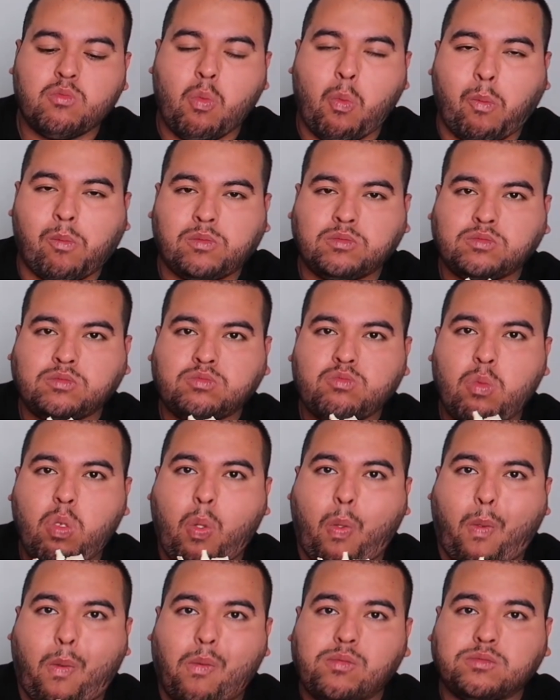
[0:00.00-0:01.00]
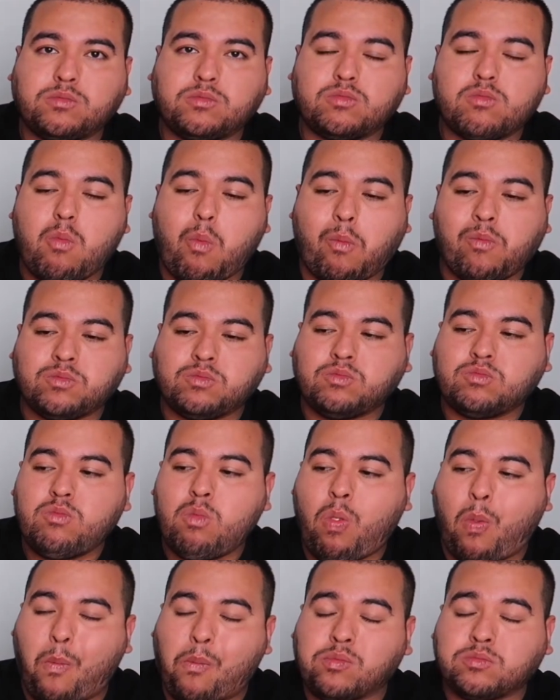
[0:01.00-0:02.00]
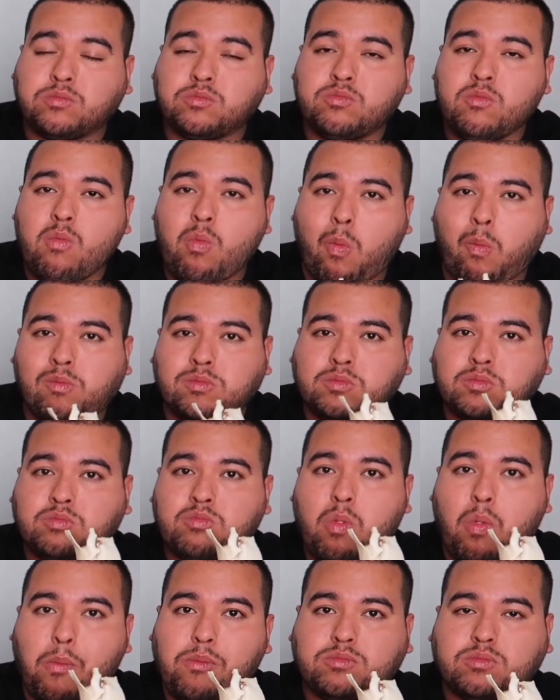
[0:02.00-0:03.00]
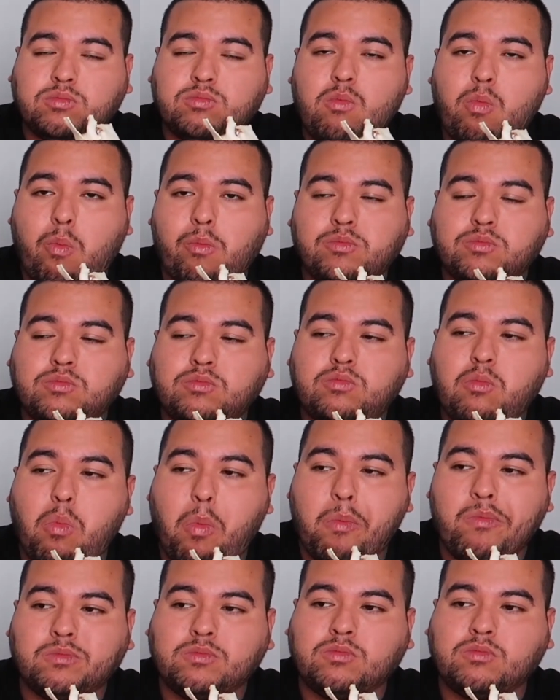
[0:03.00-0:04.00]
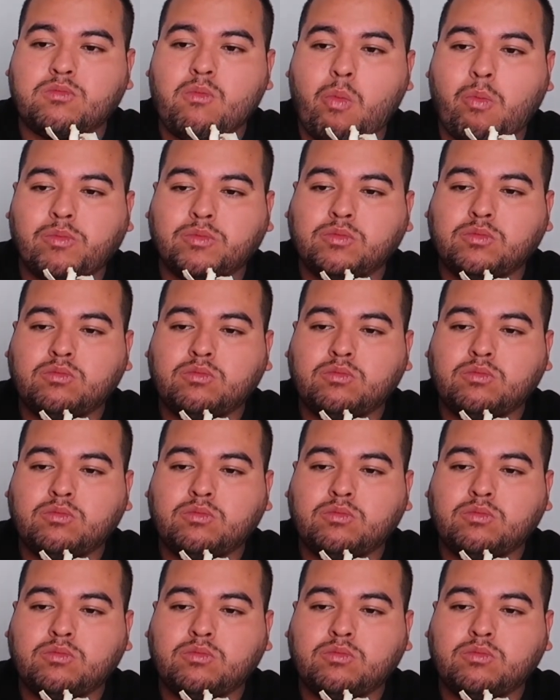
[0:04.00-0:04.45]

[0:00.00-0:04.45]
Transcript: No. I didn't. I'm going to show the people exactly. Look at you already eat.